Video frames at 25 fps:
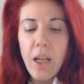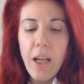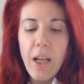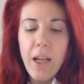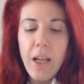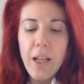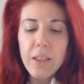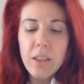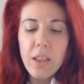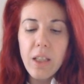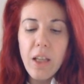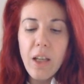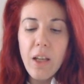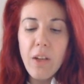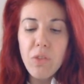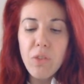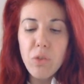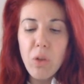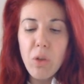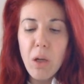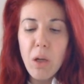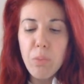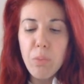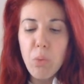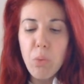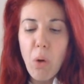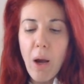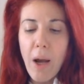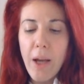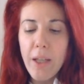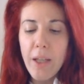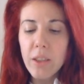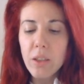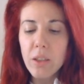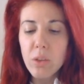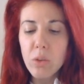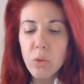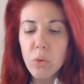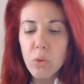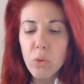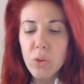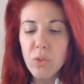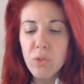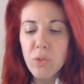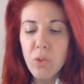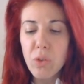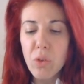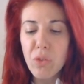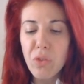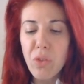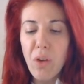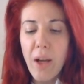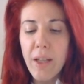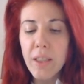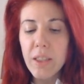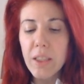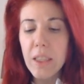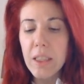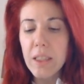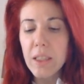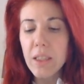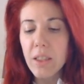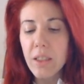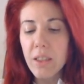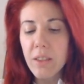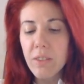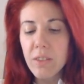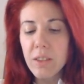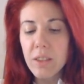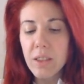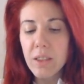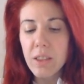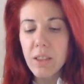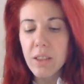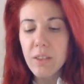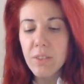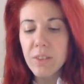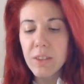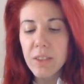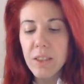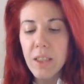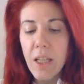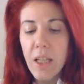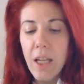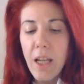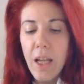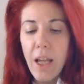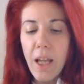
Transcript: and if we apply the rules for finding derivatives,